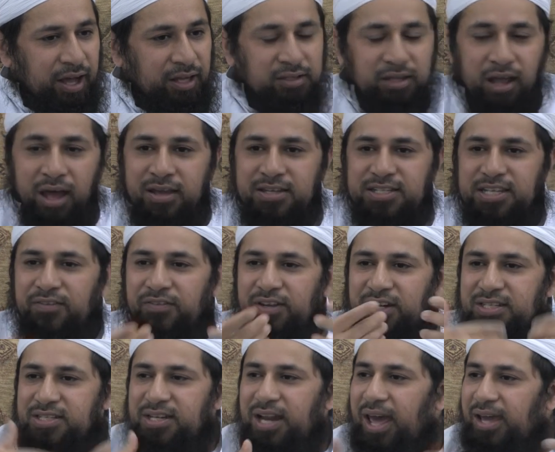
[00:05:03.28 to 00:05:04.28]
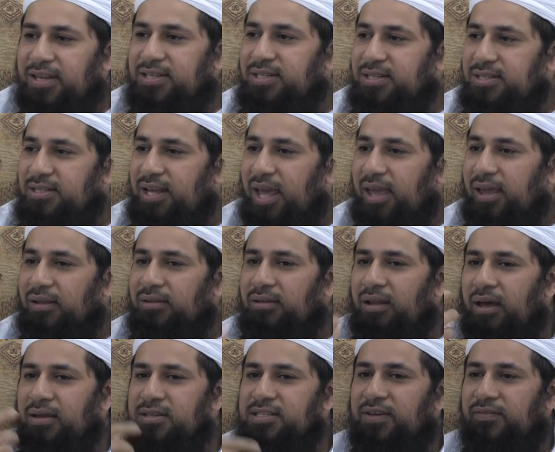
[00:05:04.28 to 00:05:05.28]
Allah has given us night and day,
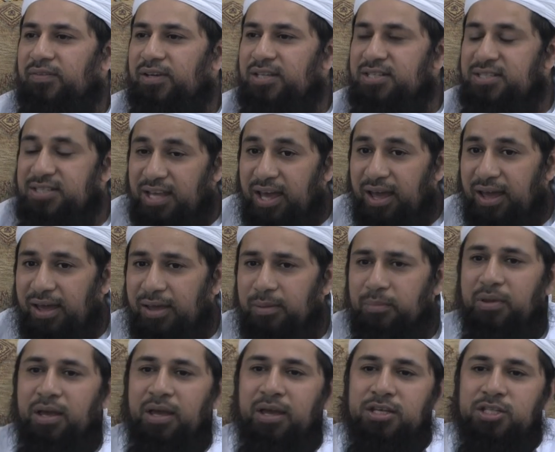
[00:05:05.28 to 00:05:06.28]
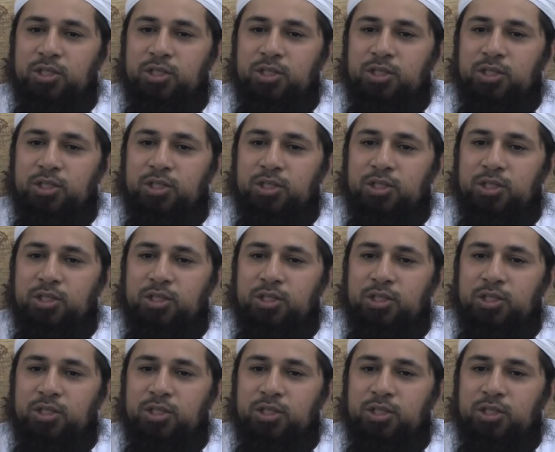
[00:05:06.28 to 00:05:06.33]
Allah has given us time,